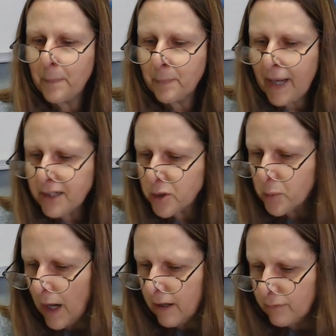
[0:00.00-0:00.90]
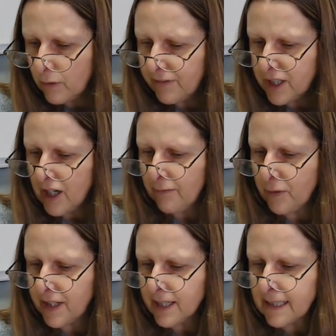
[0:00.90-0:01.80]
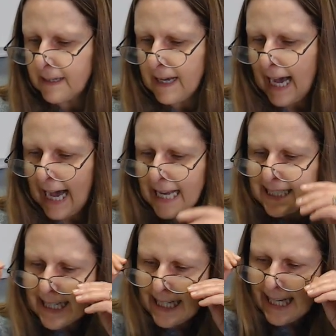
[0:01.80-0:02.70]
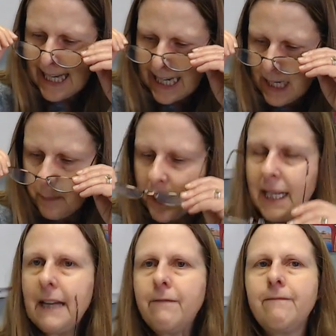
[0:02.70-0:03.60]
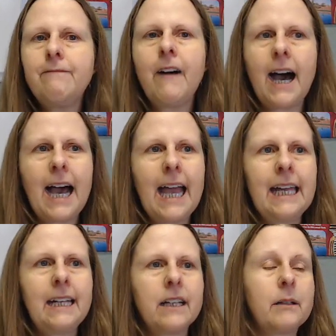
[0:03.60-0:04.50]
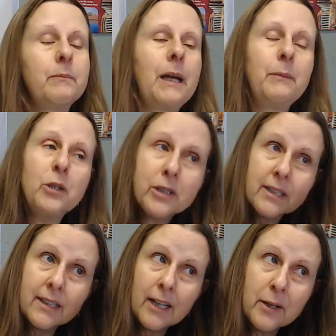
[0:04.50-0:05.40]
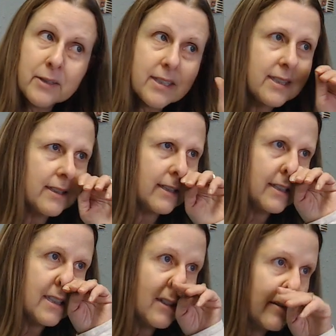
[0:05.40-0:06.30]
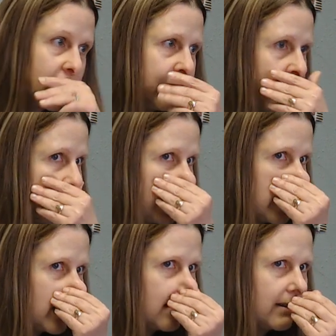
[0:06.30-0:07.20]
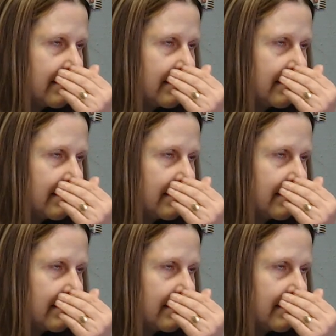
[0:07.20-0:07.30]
Canto 12, we'll finish off with this. Did anybody find, maybe you looked in the notes, it's totally fine if you did,